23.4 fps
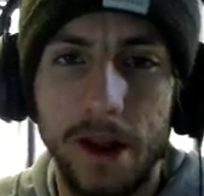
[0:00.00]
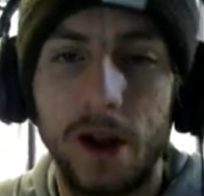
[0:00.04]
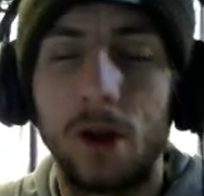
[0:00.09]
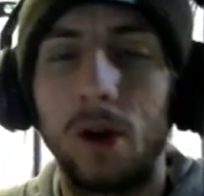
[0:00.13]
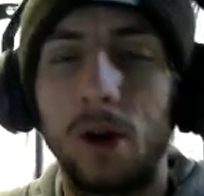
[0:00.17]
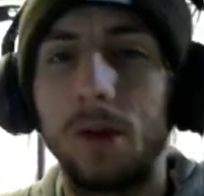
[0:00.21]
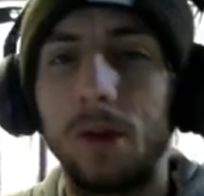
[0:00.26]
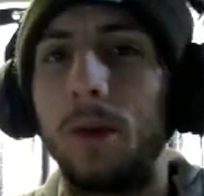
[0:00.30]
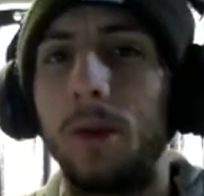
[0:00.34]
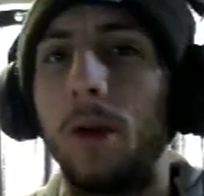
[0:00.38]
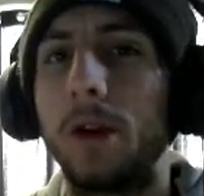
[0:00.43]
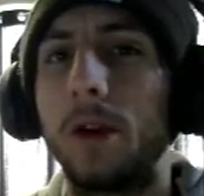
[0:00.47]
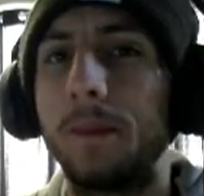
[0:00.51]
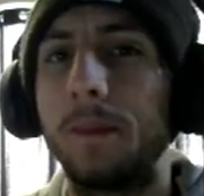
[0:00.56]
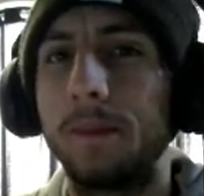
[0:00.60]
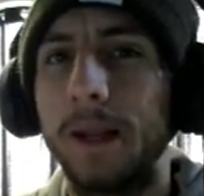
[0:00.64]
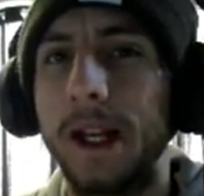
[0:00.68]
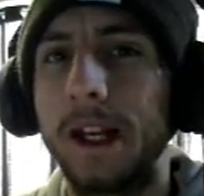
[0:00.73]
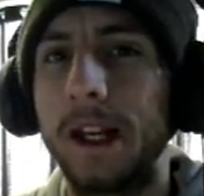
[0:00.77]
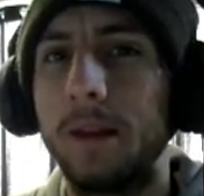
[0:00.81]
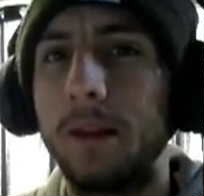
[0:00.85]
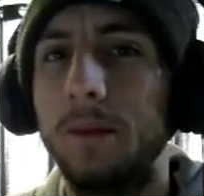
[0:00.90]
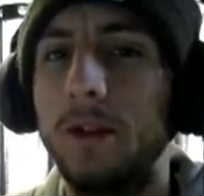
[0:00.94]
called Point
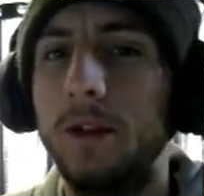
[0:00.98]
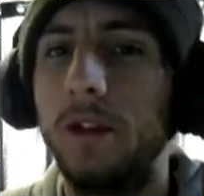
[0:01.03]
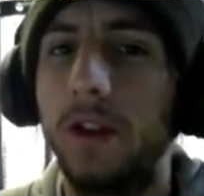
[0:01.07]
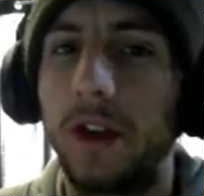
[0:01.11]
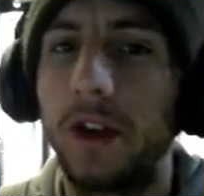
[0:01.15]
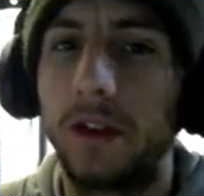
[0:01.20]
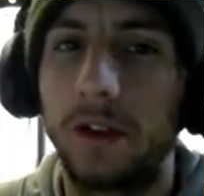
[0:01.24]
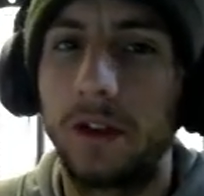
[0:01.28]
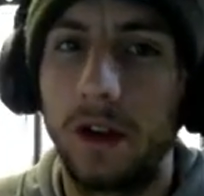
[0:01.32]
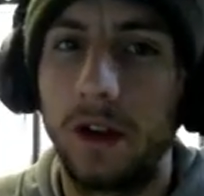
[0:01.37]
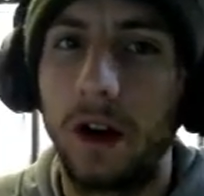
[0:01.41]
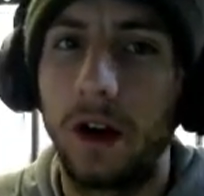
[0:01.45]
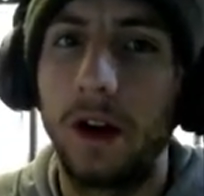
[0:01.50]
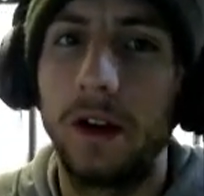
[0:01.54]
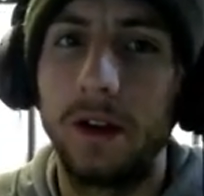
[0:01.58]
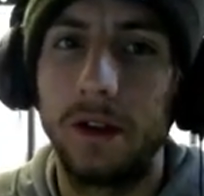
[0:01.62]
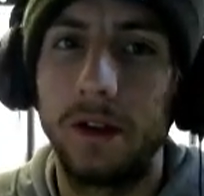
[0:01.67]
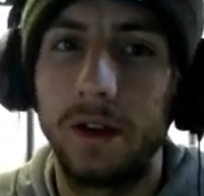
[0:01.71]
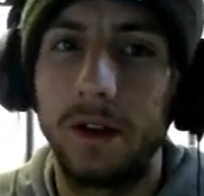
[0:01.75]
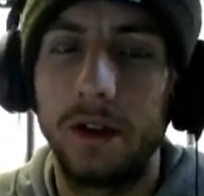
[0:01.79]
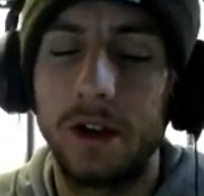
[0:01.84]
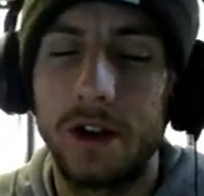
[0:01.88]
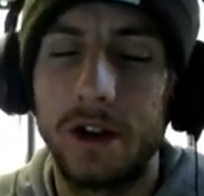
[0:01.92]
Blank Music, so
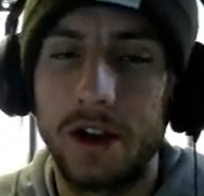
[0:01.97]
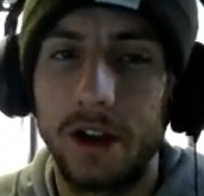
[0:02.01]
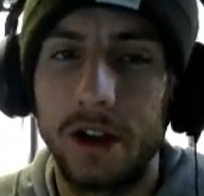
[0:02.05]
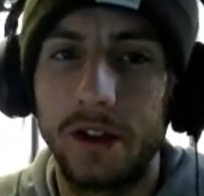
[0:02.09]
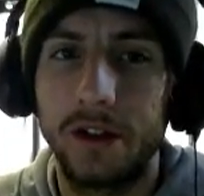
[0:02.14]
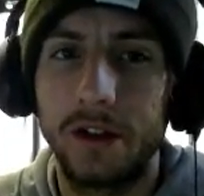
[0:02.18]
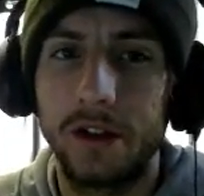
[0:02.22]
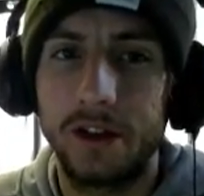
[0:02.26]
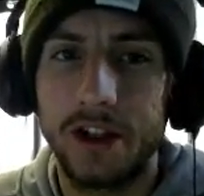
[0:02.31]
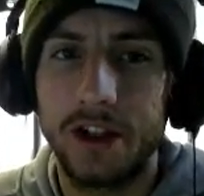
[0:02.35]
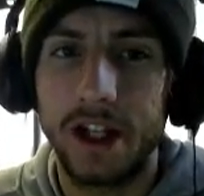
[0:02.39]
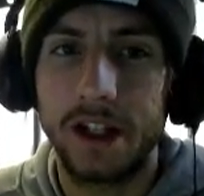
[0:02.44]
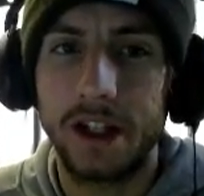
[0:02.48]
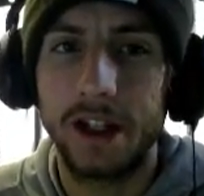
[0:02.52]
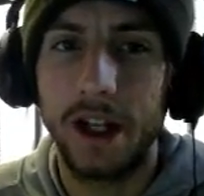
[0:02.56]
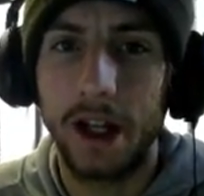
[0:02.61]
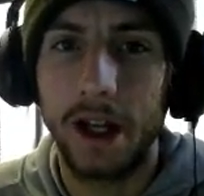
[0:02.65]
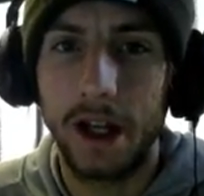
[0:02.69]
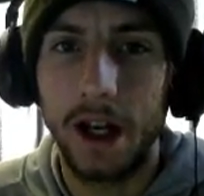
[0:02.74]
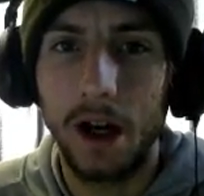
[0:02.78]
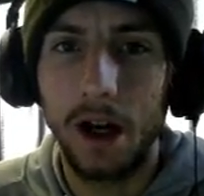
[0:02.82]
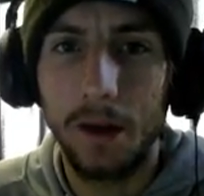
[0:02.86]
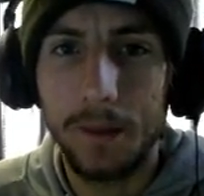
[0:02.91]
I'd suggest to check
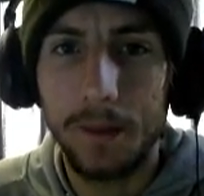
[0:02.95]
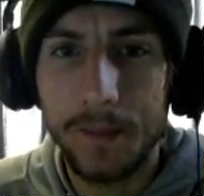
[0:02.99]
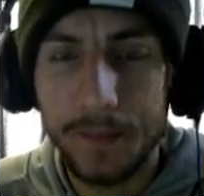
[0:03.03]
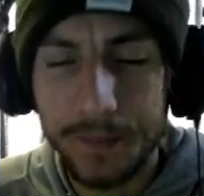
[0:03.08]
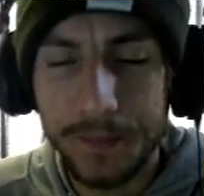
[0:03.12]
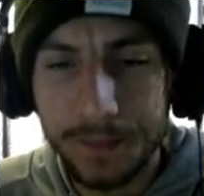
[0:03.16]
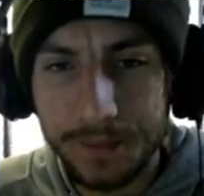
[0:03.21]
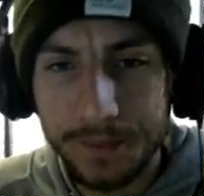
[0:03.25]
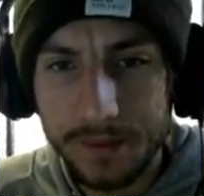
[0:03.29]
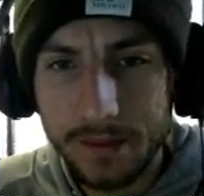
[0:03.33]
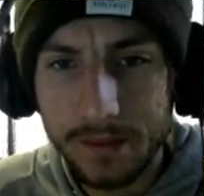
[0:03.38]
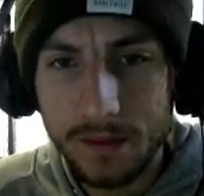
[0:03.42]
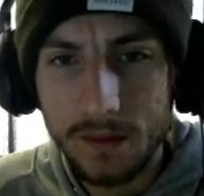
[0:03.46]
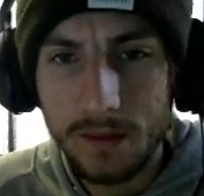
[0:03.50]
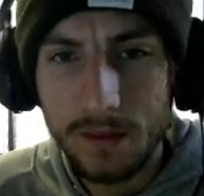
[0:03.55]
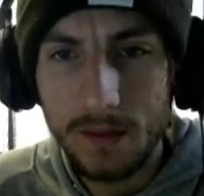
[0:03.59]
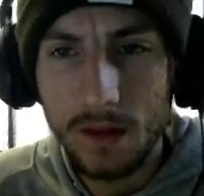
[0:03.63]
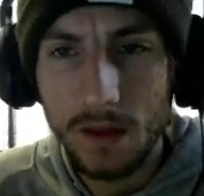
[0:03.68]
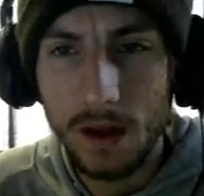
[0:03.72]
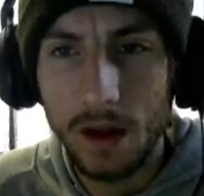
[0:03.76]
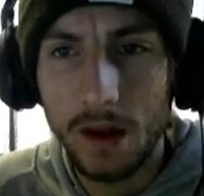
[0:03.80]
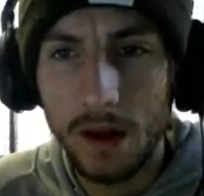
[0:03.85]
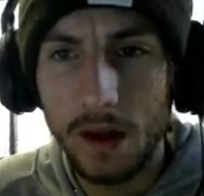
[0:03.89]
that out.
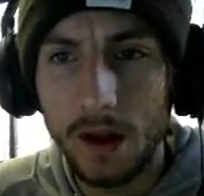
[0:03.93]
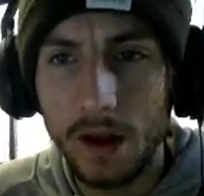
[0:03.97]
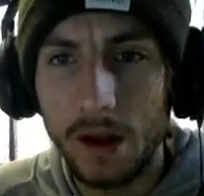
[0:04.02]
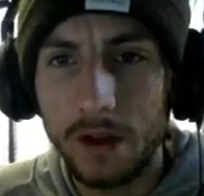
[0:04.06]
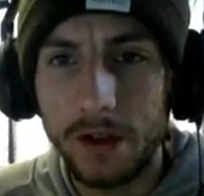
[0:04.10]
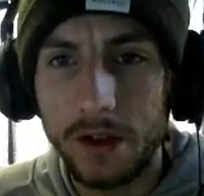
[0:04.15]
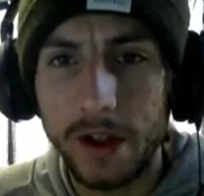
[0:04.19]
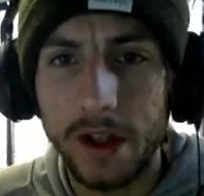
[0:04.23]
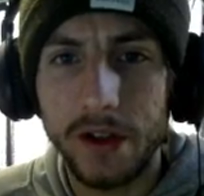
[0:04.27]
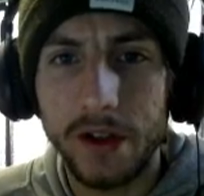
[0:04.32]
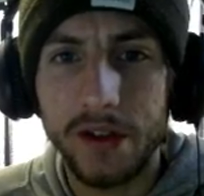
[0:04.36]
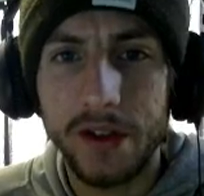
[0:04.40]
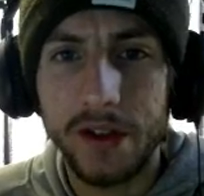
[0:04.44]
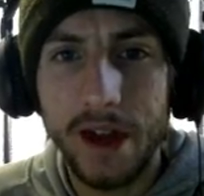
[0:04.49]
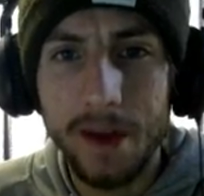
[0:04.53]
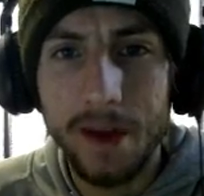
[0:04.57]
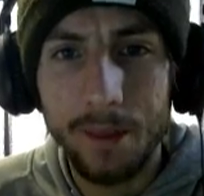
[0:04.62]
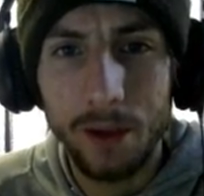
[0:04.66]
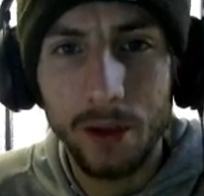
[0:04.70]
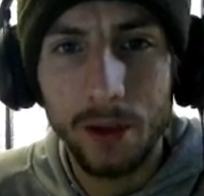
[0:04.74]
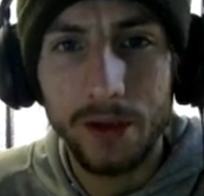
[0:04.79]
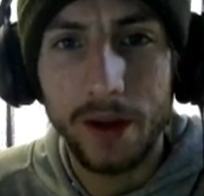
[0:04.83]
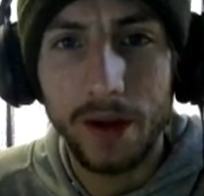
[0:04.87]
So yeah,
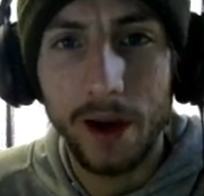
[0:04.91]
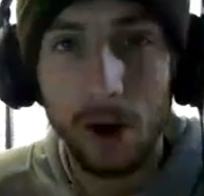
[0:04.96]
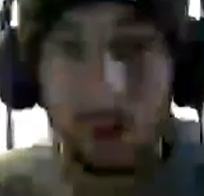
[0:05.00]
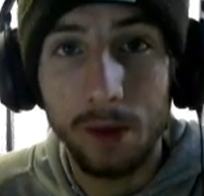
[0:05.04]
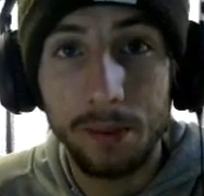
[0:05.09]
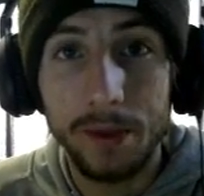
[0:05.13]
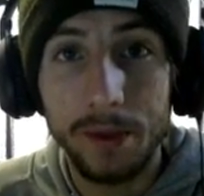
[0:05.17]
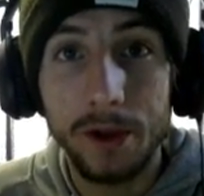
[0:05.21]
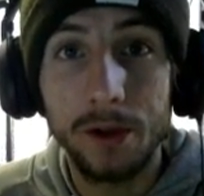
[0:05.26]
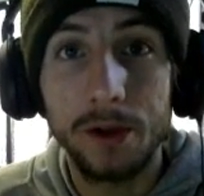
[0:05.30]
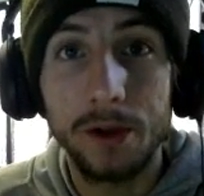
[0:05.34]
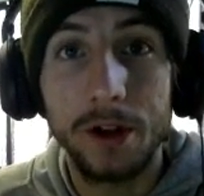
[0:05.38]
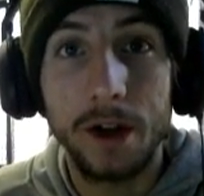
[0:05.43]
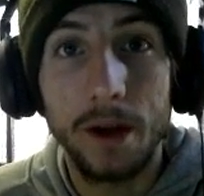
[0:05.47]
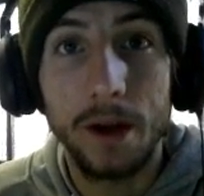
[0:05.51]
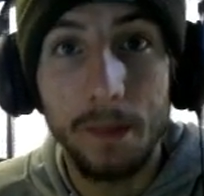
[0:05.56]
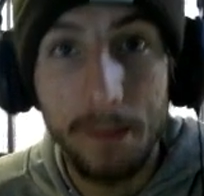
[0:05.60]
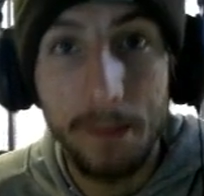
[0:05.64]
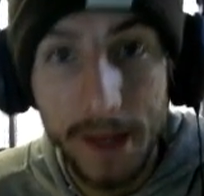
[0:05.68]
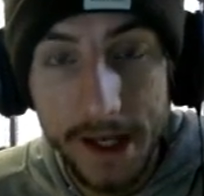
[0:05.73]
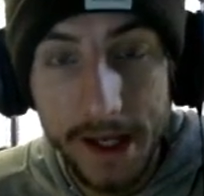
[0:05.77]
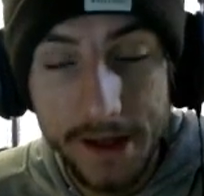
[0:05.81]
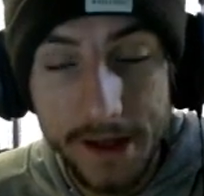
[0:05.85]
samples help you
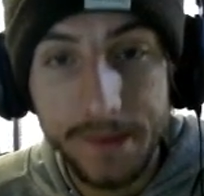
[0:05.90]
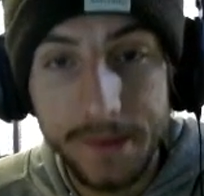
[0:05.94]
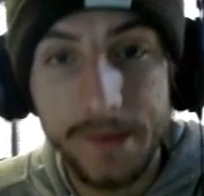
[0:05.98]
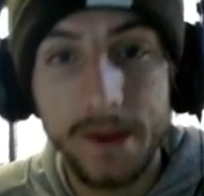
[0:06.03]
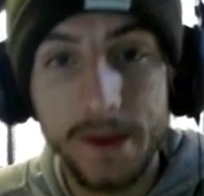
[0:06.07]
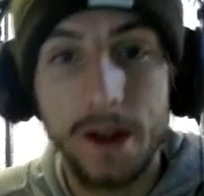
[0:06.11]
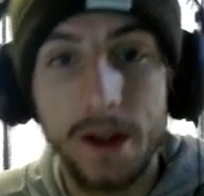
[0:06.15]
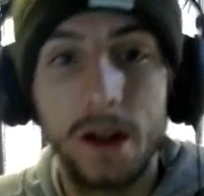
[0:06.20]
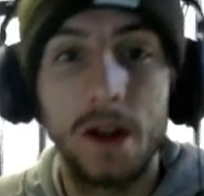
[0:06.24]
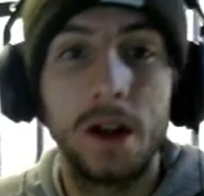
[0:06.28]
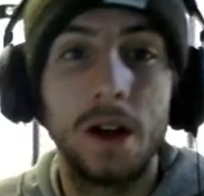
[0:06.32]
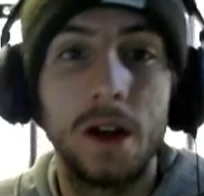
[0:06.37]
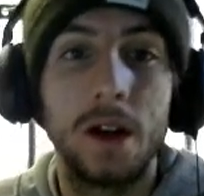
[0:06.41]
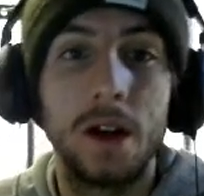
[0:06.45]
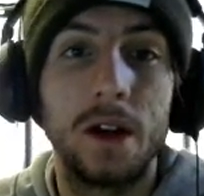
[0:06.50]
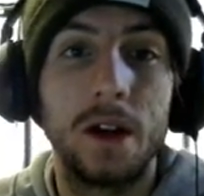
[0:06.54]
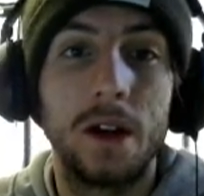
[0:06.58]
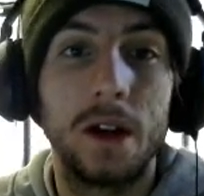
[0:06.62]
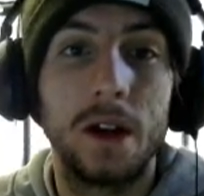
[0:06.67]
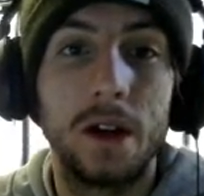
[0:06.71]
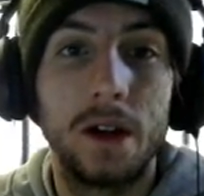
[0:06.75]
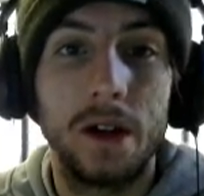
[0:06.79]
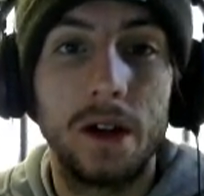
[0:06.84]
commit.
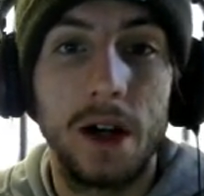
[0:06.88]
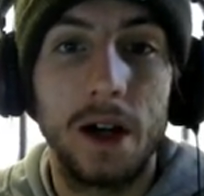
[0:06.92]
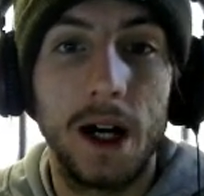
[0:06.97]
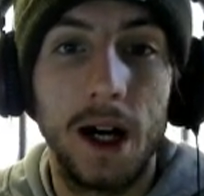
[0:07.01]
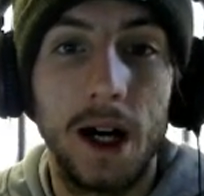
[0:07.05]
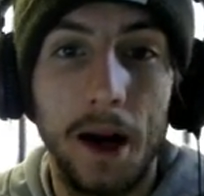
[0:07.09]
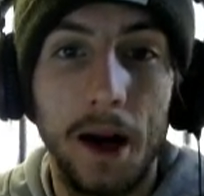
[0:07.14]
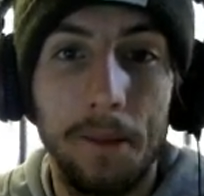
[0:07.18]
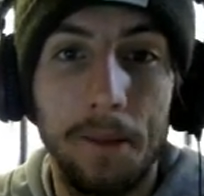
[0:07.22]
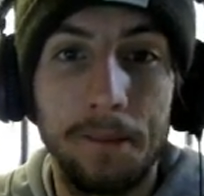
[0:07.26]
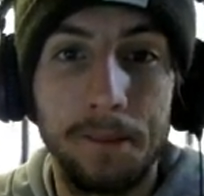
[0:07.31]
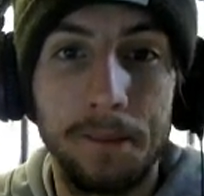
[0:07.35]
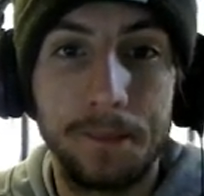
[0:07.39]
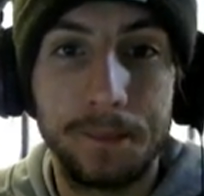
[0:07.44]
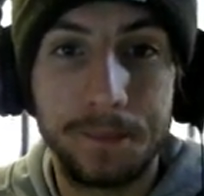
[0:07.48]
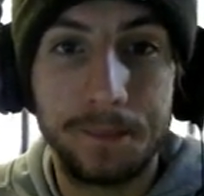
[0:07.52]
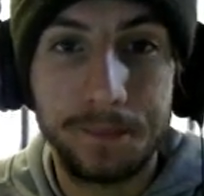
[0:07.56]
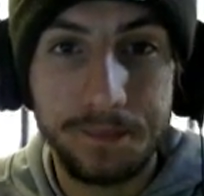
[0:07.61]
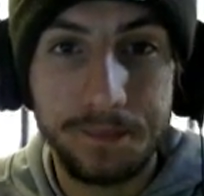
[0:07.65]
So